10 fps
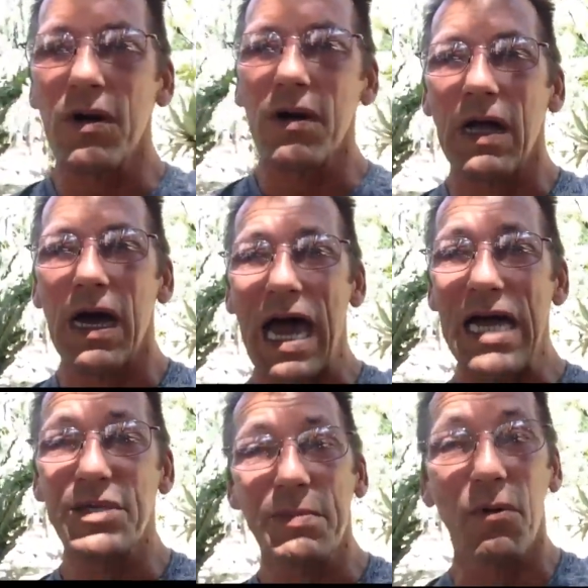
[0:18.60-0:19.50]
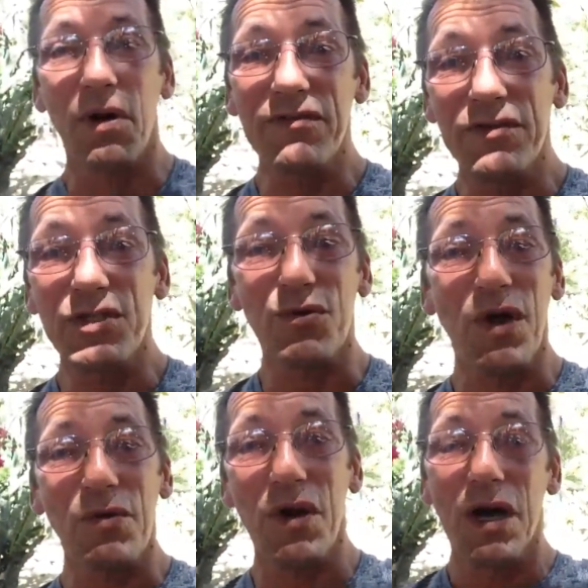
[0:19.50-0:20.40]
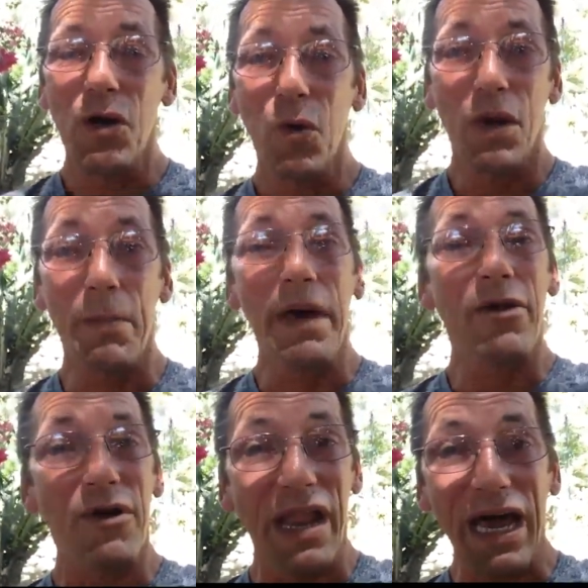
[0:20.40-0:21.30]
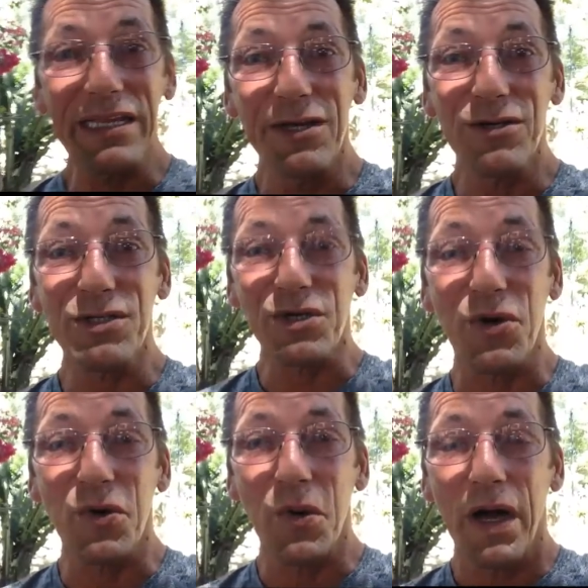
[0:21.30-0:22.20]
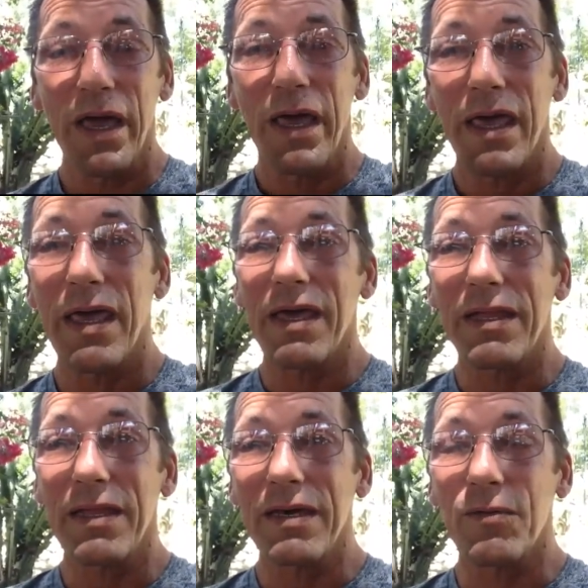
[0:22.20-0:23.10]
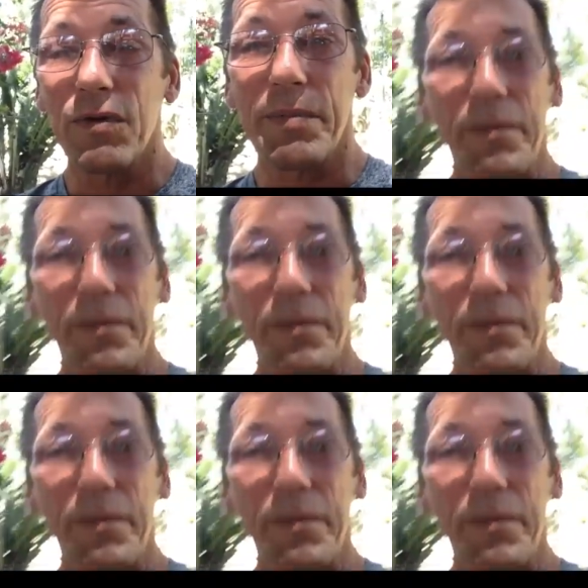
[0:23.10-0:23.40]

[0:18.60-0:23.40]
where actually my wife used to run when I met her 9 years ago. And we've